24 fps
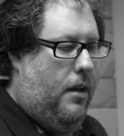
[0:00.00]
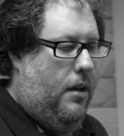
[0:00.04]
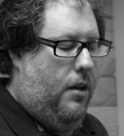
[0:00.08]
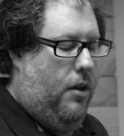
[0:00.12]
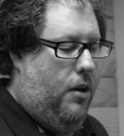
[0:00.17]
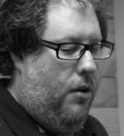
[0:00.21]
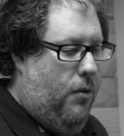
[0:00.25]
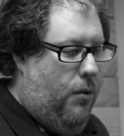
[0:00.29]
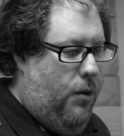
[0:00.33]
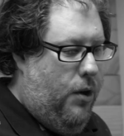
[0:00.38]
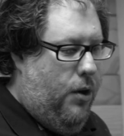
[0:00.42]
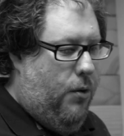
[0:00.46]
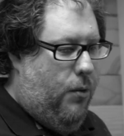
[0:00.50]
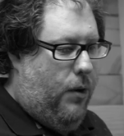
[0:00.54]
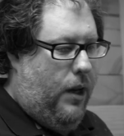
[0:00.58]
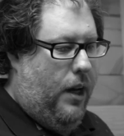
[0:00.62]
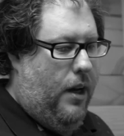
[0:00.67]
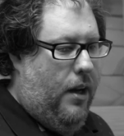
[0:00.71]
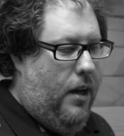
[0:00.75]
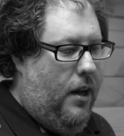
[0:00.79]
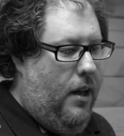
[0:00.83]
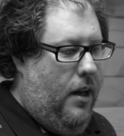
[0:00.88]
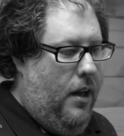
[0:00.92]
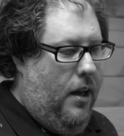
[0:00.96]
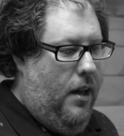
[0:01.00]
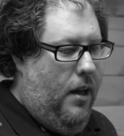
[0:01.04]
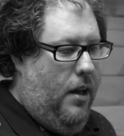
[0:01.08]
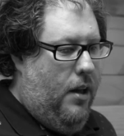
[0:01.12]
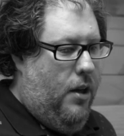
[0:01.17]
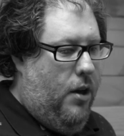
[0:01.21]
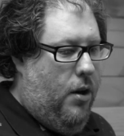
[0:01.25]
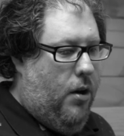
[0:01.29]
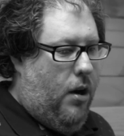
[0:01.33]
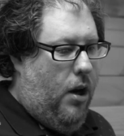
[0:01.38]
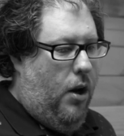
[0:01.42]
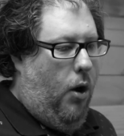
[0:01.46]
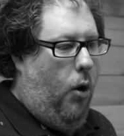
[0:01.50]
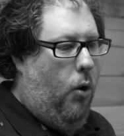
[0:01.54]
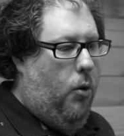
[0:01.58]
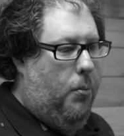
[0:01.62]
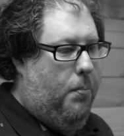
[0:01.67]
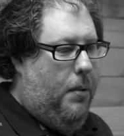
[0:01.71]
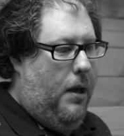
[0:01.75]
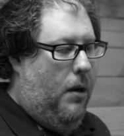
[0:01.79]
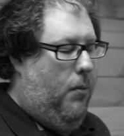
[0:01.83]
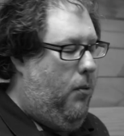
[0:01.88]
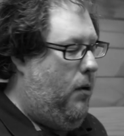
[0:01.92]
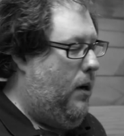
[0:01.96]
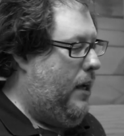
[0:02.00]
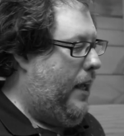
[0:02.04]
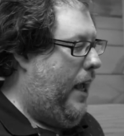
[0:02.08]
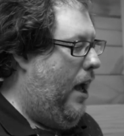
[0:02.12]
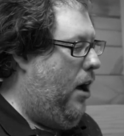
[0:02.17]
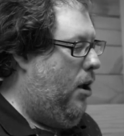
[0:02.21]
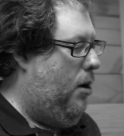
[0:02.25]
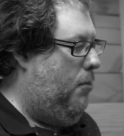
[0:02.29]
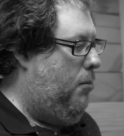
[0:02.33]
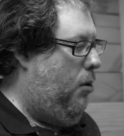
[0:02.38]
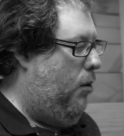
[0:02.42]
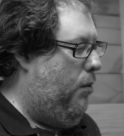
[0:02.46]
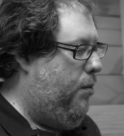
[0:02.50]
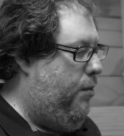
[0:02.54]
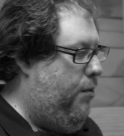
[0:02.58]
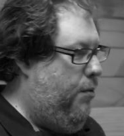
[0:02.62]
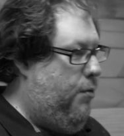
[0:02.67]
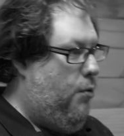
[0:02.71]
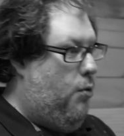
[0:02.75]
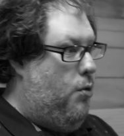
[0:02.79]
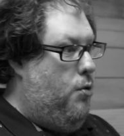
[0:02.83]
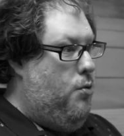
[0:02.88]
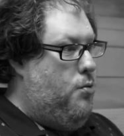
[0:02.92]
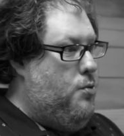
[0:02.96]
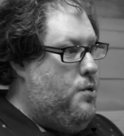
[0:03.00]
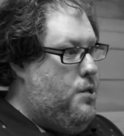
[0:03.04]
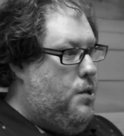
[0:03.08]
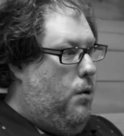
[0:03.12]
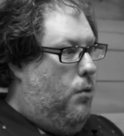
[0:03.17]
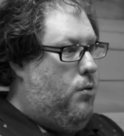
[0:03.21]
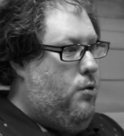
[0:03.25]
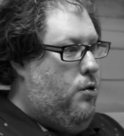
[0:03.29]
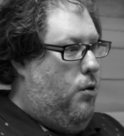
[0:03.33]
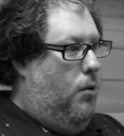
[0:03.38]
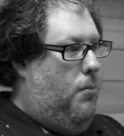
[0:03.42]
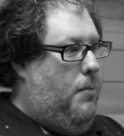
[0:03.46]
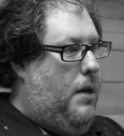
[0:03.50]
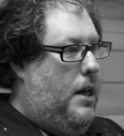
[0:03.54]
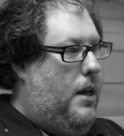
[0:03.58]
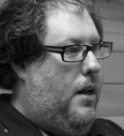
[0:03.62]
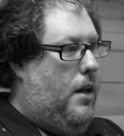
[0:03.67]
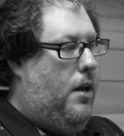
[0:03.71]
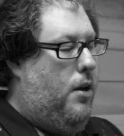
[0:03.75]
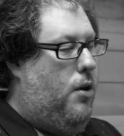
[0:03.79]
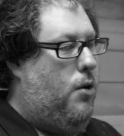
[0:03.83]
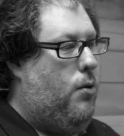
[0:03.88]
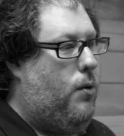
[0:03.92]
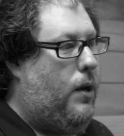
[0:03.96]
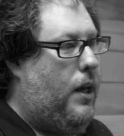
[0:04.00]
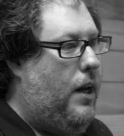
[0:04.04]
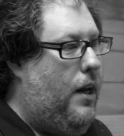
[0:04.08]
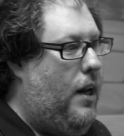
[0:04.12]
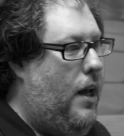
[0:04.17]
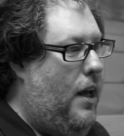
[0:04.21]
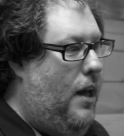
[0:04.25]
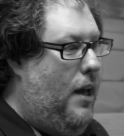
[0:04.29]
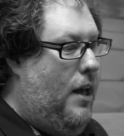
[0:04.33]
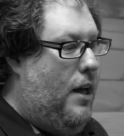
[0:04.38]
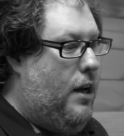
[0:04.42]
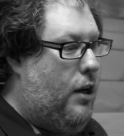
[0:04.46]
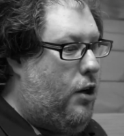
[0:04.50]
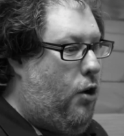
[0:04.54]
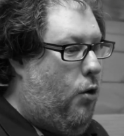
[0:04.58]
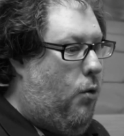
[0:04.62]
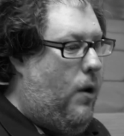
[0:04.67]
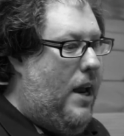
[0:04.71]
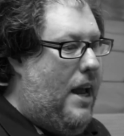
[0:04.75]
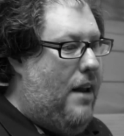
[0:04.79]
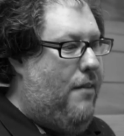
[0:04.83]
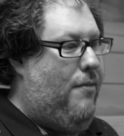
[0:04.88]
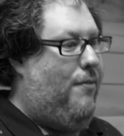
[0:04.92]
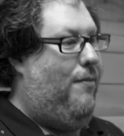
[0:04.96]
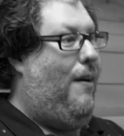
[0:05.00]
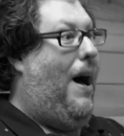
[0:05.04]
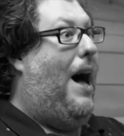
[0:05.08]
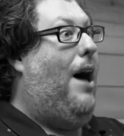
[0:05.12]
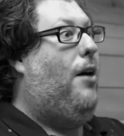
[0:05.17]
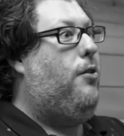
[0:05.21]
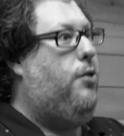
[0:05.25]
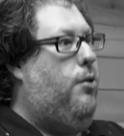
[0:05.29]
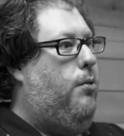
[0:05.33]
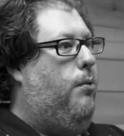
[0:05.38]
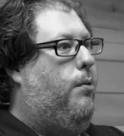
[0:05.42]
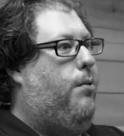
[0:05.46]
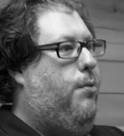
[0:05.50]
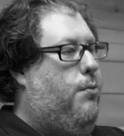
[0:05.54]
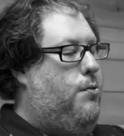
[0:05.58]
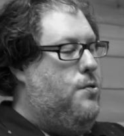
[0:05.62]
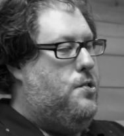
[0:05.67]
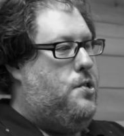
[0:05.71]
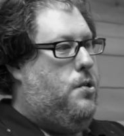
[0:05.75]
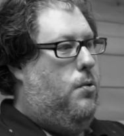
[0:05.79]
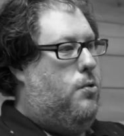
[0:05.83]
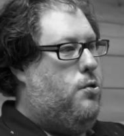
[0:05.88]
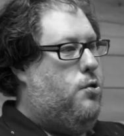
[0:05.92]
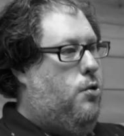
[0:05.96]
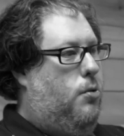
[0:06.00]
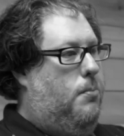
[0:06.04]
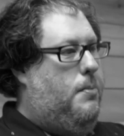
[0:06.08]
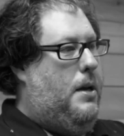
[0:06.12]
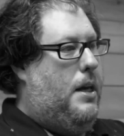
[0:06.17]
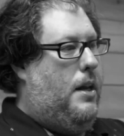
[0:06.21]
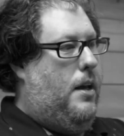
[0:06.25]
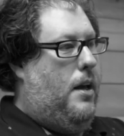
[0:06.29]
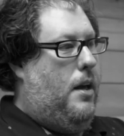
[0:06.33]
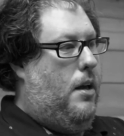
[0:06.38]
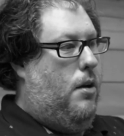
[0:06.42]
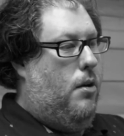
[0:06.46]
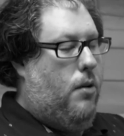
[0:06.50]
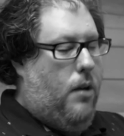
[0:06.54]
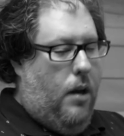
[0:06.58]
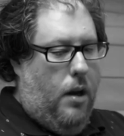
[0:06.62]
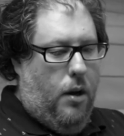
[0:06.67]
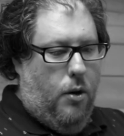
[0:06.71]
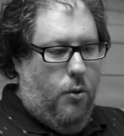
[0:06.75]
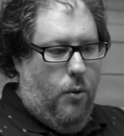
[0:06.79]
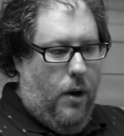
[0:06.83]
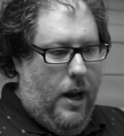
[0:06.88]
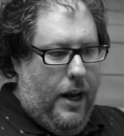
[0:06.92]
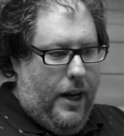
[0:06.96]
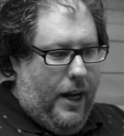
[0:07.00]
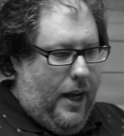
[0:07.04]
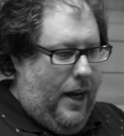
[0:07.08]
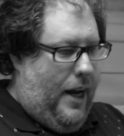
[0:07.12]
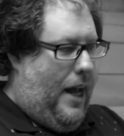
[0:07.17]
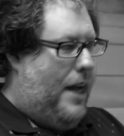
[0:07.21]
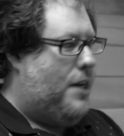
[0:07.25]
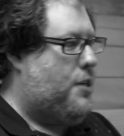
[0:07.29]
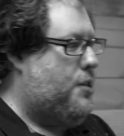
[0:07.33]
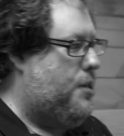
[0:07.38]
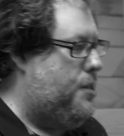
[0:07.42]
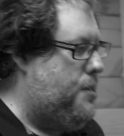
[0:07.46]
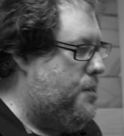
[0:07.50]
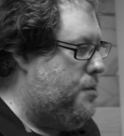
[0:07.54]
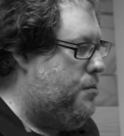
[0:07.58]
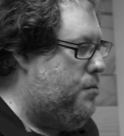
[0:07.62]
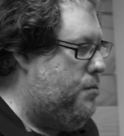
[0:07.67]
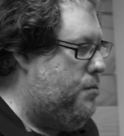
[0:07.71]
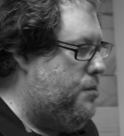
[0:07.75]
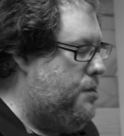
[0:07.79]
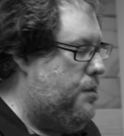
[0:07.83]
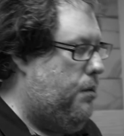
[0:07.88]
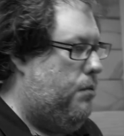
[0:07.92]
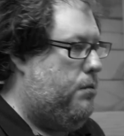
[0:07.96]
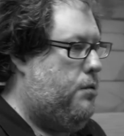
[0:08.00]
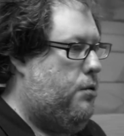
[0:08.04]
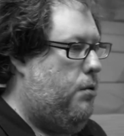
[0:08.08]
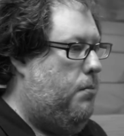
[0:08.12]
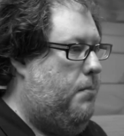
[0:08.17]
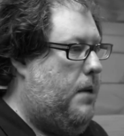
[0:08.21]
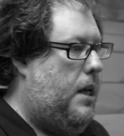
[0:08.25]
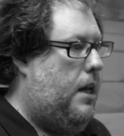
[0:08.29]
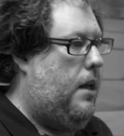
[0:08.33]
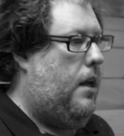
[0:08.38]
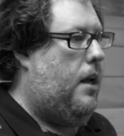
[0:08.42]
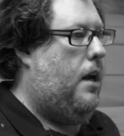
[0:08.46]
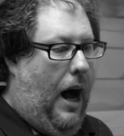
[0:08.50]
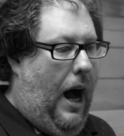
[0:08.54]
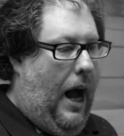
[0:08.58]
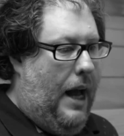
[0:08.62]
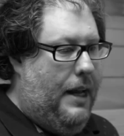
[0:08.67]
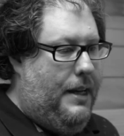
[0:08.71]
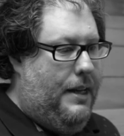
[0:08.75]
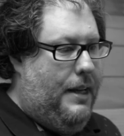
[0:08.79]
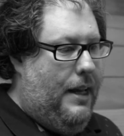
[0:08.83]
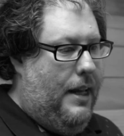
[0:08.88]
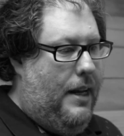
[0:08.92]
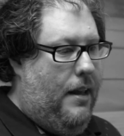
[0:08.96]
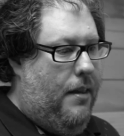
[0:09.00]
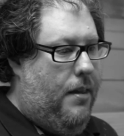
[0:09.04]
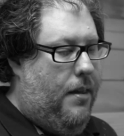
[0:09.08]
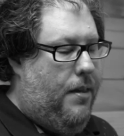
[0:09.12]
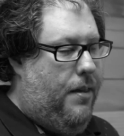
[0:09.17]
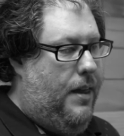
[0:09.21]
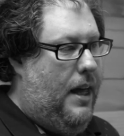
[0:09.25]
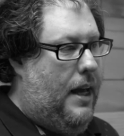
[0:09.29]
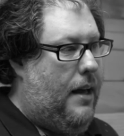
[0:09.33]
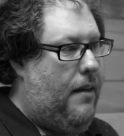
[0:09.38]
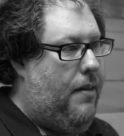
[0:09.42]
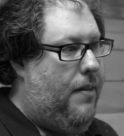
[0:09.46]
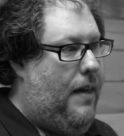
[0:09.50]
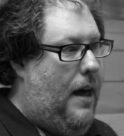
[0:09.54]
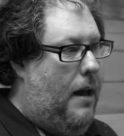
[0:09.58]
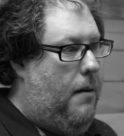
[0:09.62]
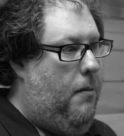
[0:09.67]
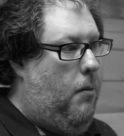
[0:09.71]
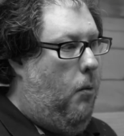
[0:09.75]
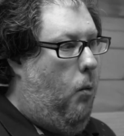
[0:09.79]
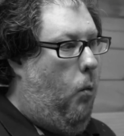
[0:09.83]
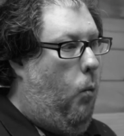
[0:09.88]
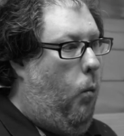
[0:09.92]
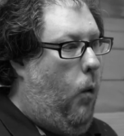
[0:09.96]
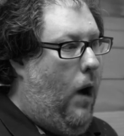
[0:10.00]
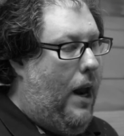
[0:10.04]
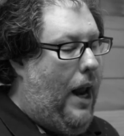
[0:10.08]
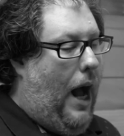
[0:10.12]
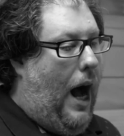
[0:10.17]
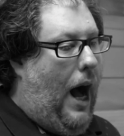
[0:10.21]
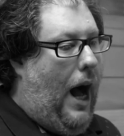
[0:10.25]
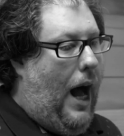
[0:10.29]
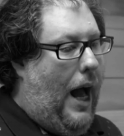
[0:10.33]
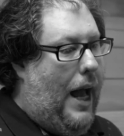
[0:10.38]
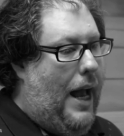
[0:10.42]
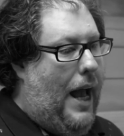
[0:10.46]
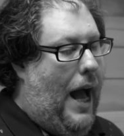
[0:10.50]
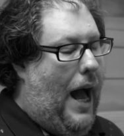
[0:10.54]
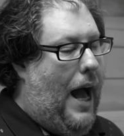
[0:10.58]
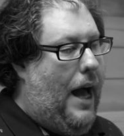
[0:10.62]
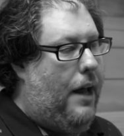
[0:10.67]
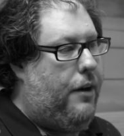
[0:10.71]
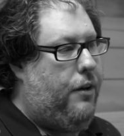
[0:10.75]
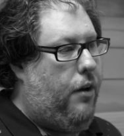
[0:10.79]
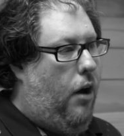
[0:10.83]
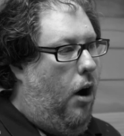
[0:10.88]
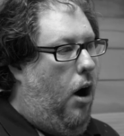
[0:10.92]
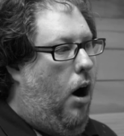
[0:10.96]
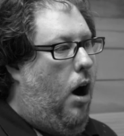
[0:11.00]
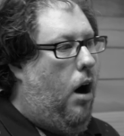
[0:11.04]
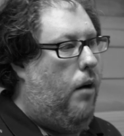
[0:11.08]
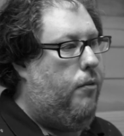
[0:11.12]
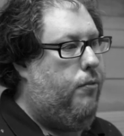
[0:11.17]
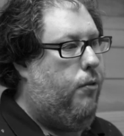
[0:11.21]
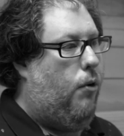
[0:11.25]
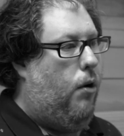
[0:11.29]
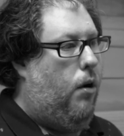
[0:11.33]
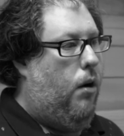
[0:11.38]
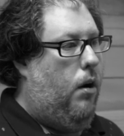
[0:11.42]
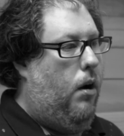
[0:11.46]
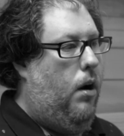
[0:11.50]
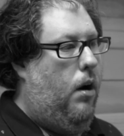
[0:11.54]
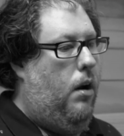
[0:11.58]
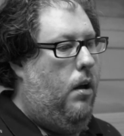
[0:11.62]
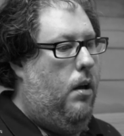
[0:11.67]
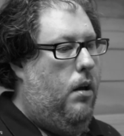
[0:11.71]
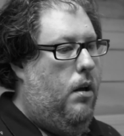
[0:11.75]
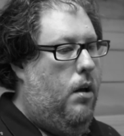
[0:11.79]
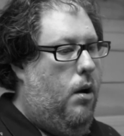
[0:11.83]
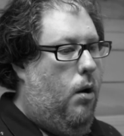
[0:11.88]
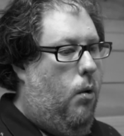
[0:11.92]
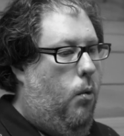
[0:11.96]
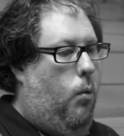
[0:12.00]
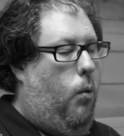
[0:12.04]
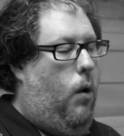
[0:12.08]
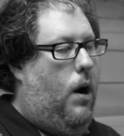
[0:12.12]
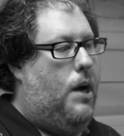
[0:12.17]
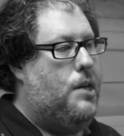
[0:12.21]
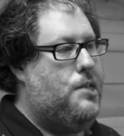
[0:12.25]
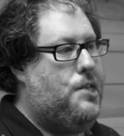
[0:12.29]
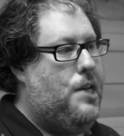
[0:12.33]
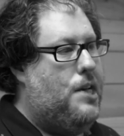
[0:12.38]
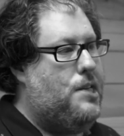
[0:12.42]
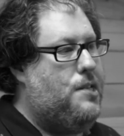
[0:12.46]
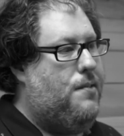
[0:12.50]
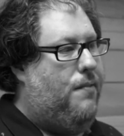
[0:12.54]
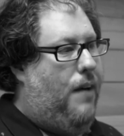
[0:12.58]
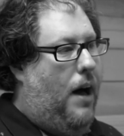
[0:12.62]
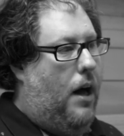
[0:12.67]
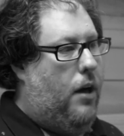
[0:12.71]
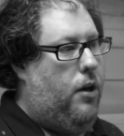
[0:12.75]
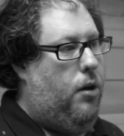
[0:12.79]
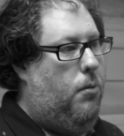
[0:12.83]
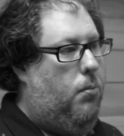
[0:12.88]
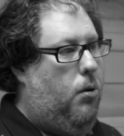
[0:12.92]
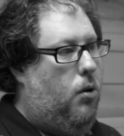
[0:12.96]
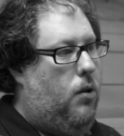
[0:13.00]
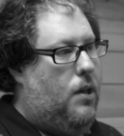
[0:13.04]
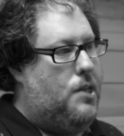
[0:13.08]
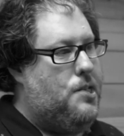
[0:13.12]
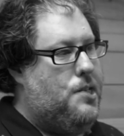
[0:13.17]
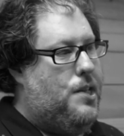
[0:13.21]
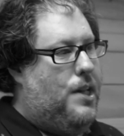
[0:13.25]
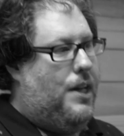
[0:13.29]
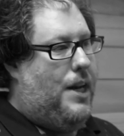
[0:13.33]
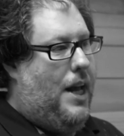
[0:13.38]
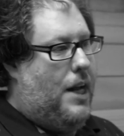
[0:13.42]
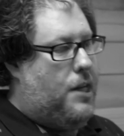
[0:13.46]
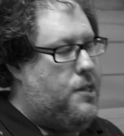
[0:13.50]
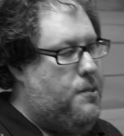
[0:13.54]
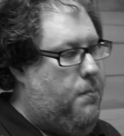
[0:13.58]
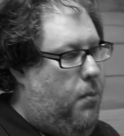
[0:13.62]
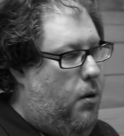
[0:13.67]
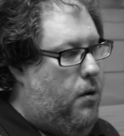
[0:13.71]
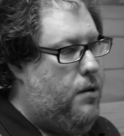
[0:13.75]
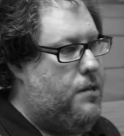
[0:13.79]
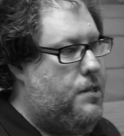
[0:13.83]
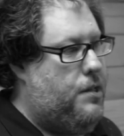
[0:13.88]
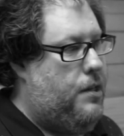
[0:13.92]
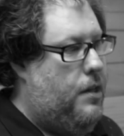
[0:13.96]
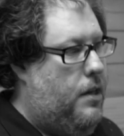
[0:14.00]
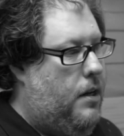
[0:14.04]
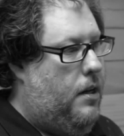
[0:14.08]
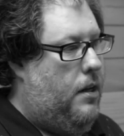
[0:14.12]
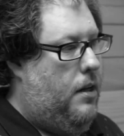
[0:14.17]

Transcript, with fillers: You can hold people accountable through social media. You can create value through social media. You can create connections through social media. I didn't think that what I had to offer was as valuable as the next person.